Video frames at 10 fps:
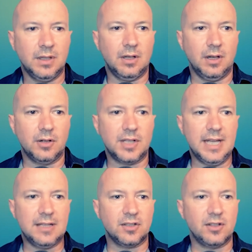
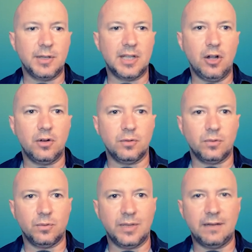Okay, so there we go.
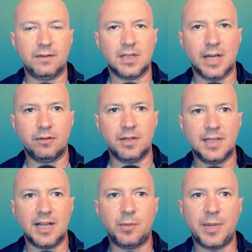We have the data in a
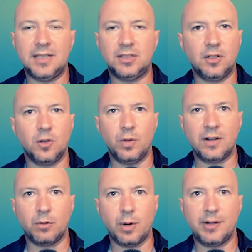database. You can run
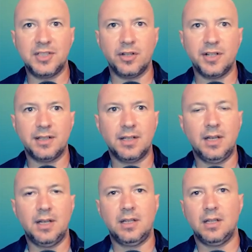queries on it.
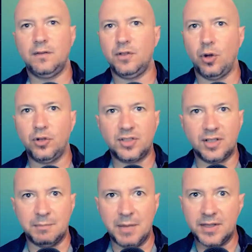If you host it
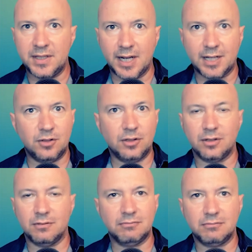in MotherDuck, you
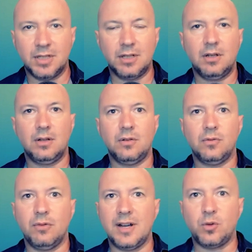can
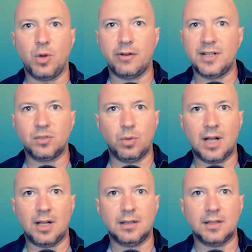run queries
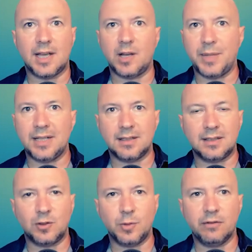while the database is
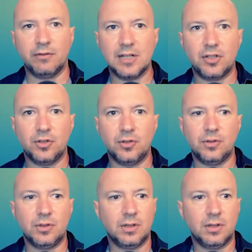still being written to.